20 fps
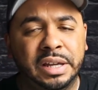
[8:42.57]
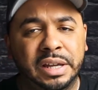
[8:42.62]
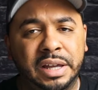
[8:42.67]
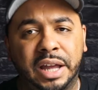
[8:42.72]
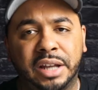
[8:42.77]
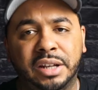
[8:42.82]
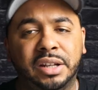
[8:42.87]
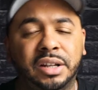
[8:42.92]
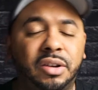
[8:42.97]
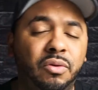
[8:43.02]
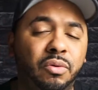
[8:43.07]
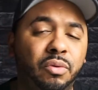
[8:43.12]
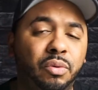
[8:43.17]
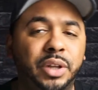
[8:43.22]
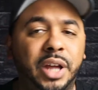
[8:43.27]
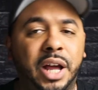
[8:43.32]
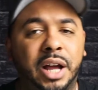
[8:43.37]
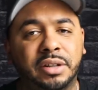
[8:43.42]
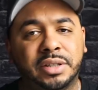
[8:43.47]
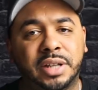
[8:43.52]
and the
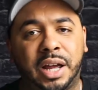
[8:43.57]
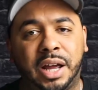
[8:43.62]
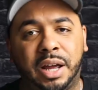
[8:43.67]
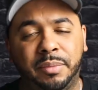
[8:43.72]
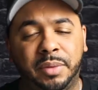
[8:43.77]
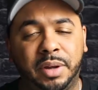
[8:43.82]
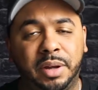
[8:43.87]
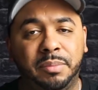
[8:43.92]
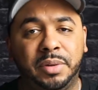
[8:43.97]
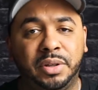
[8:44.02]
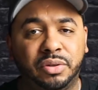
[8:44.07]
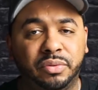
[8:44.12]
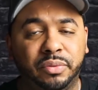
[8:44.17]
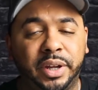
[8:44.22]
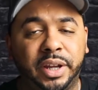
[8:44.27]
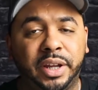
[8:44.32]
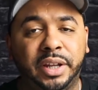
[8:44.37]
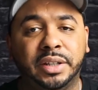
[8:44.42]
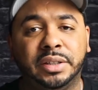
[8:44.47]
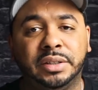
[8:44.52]
cooldown time in
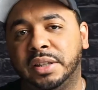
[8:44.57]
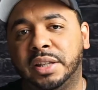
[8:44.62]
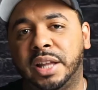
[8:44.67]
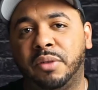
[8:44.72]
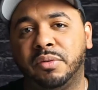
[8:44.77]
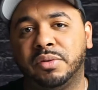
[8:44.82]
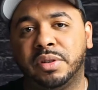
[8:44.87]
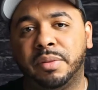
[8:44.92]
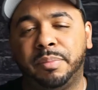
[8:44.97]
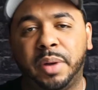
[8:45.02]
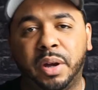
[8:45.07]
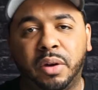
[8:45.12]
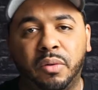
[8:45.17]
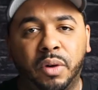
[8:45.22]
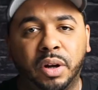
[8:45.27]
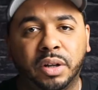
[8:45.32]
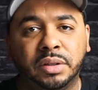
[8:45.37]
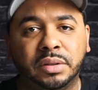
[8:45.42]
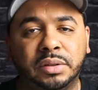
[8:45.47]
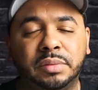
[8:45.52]
between that was a big
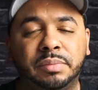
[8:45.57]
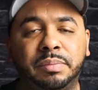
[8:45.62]
one.